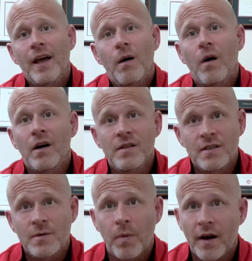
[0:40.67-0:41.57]
now on
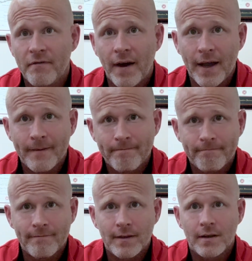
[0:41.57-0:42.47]
Spotify
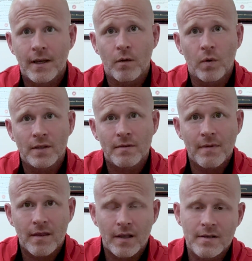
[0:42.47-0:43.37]
at Whelton
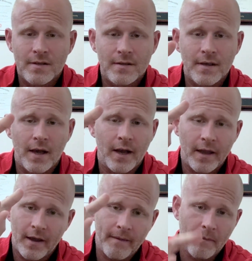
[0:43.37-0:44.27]
Methods. I
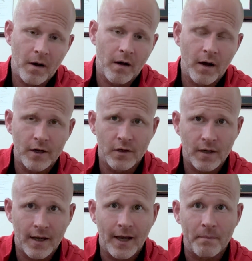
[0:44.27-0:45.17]
am
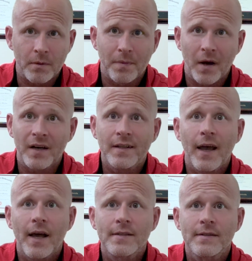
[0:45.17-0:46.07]
on Apple
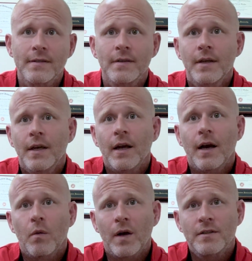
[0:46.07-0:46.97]
Podcasts,
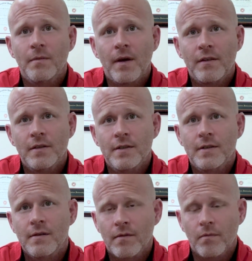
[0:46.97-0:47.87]
Whelton
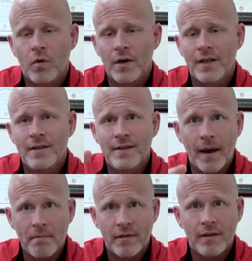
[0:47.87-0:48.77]
Methods, more
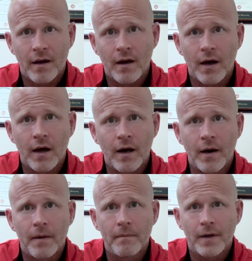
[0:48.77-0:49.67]
in-depth.
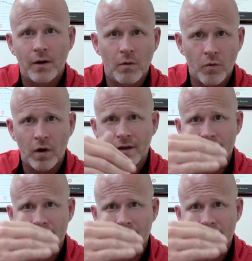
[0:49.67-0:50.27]
I go more